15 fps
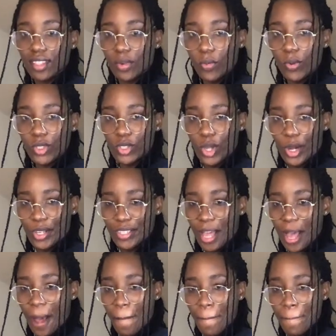What song is
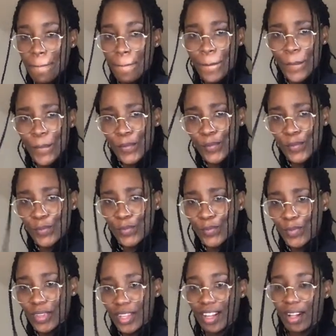that?
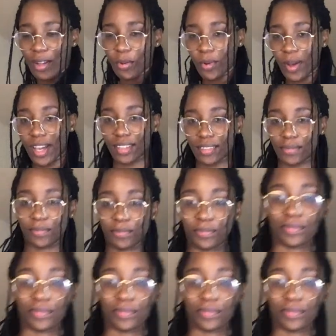Oh, wait.